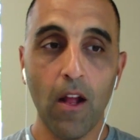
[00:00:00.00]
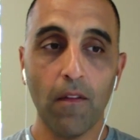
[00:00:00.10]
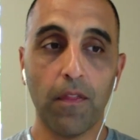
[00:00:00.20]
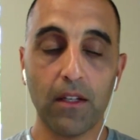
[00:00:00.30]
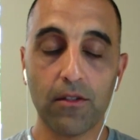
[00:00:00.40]

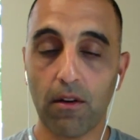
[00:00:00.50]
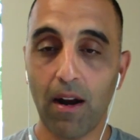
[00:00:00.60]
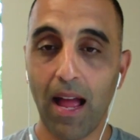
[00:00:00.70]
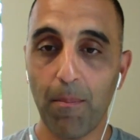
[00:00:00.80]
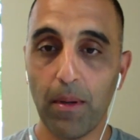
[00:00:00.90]
the things that are
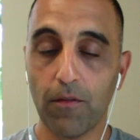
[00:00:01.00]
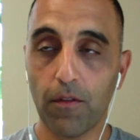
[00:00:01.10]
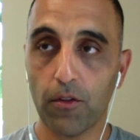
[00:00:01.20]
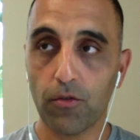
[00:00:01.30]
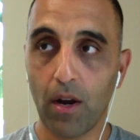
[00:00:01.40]
happening
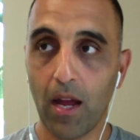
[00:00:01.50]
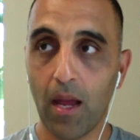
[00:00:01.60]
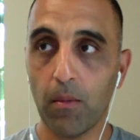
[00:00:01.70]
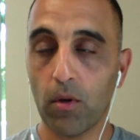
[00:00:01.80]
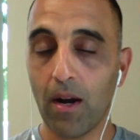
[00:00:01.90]
for the
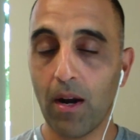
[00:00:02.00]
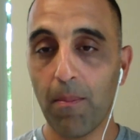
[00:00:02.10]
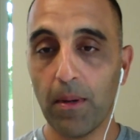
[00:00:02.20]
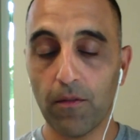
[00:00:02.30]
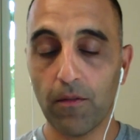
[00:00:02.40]
tribe and what are
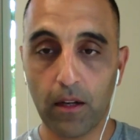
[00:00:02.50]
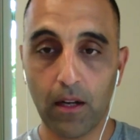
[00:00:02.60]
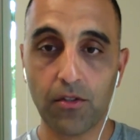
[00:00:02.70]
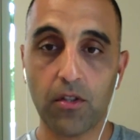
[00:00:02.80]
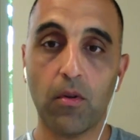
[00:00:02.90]
happening for the
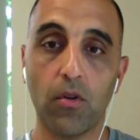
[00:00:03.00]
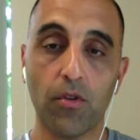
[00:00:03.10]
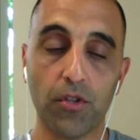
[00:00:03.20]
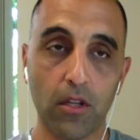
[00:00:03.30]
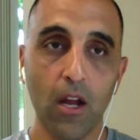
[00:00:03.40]

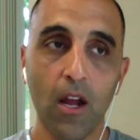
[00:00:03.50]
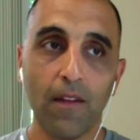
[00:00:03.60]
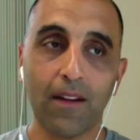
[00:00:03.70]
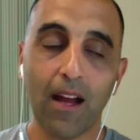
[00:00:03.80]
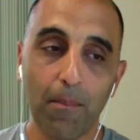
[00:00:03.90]
customers and
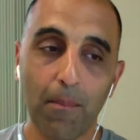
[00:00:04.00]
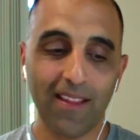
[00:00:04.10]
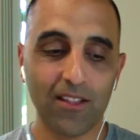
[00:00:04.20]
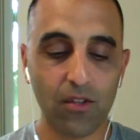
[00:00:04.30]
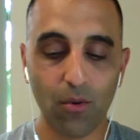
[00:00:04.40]
the company
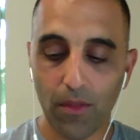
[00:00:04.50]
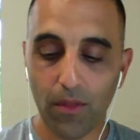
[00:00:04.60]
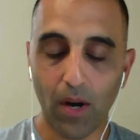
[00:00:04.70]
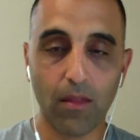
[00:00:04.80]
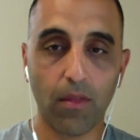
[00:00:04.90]
that's doing the
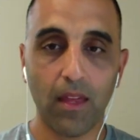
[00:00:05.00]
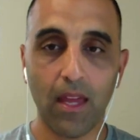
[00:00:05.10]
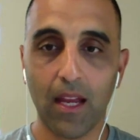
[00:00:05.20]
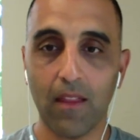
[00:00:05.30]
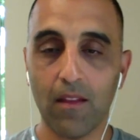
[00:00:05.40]
right thing.